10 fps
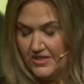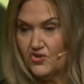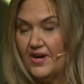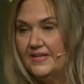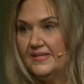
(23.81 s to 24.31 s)

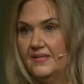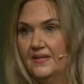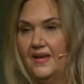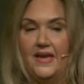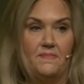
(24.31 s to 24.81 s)

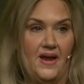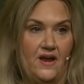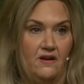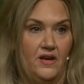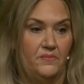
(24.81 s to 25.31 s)
trust,
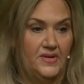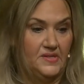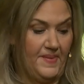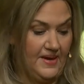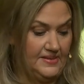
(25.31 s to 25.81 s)
admire, and
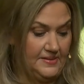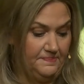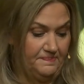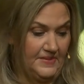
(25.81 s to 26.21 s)
respect.